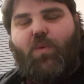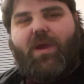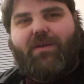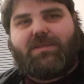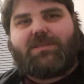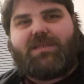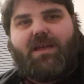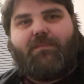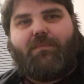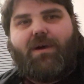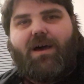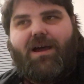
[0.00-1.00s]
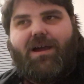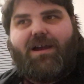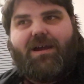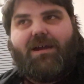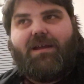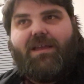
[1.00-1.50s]
whereas some
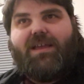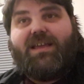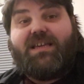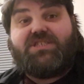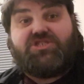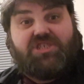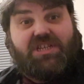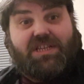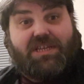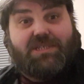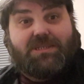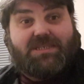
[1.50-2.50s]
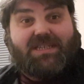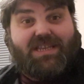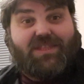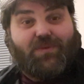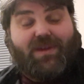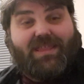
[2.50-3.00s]
are genius
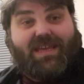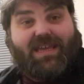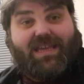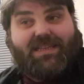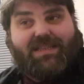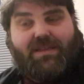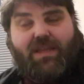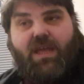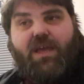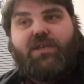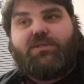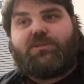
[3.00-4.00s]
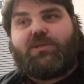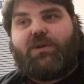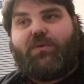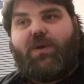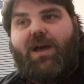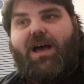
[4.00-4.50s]
in the way they're hidden.
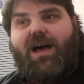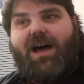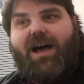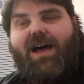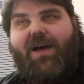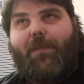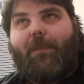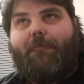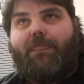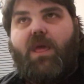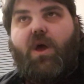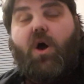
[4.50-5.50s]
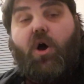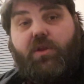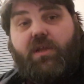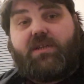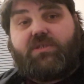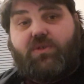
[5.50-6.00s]
So
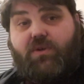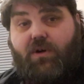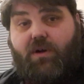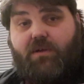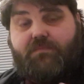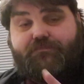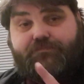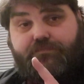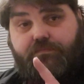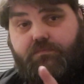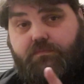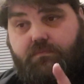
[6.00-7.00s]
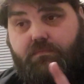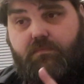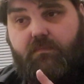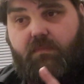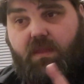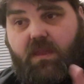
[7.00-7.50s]
on our door,
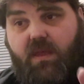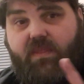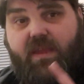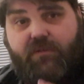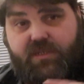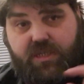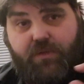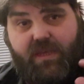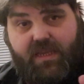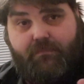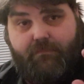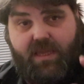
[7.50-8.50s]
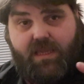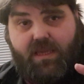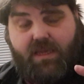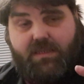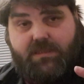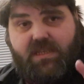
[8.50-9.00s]
there are 2 hidden
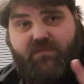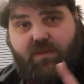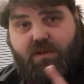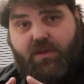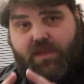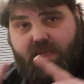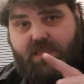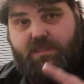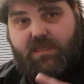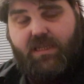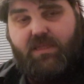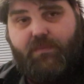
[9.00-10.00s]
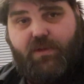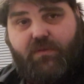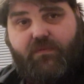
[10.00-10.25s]
Mickeys. If you look inside the